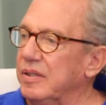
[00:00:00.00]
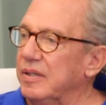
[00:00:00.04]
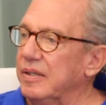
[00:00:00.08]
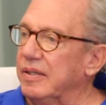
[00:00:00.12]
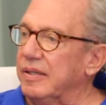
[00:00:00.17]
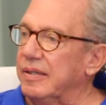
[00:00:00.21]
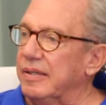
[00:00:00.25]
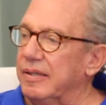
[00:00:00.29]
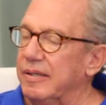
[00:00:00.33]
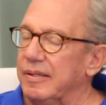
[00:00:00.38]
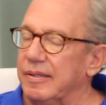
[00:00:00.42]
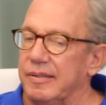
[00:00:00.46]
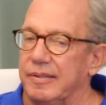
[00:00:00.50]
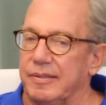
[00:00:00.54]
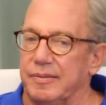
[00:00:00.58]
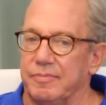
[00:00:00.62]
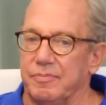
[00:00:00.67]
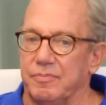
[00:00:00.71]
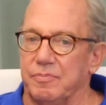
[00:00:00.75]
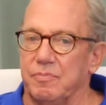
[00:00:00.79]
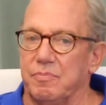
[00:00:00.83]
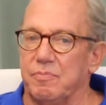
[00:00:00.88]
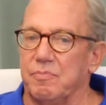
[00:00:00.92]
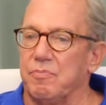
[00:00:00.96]

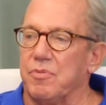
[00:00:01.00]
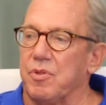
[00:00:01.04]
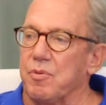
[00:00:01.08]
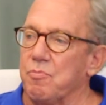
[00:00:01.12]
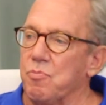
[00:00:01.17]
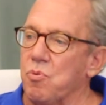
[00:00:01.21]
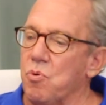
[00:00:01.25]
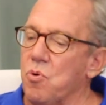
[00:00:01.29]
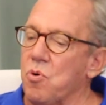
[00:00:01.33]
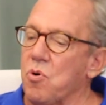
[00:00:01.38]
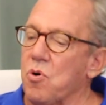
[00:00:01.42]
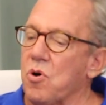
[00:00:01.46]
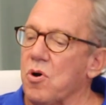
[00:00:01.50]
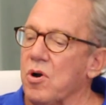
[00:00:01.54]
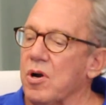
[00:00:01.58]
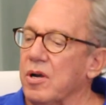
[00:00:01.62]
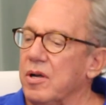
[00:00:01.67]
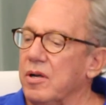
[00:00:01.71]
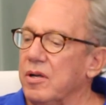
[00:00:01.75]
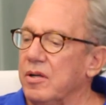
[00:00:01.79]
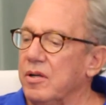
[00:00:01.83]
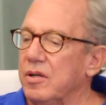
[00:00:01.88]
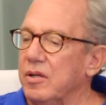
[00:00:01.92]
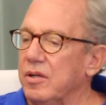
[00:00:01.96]
The
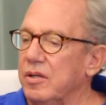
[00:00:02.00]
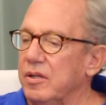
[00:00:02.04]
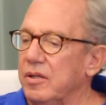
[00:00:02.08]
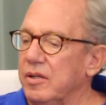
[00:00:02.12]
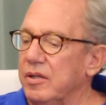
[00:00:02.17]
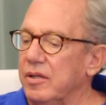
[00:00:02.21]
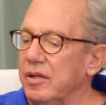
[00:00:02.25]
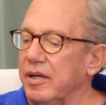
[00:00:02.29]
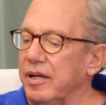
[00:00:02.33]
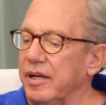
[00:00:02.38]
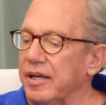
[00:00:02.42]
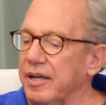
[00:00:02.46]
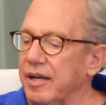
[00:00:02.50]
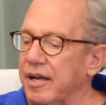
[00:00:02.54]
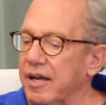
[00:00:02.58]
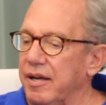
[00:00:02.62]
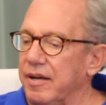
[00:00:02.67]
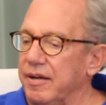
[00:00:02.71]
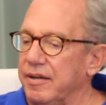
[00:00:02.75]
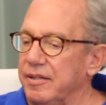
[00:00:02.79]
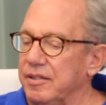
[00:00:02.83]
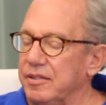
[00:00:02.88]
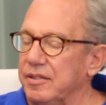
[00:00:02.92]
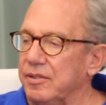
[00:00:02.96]
more I got
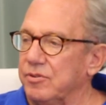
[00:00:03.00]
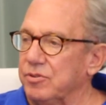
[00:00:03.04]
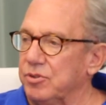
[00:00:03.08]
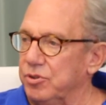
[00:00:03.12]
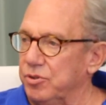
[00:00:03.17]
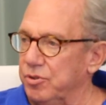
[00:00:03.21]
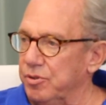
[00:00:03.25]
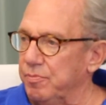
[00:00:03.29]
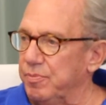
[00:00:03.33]
into, I was doing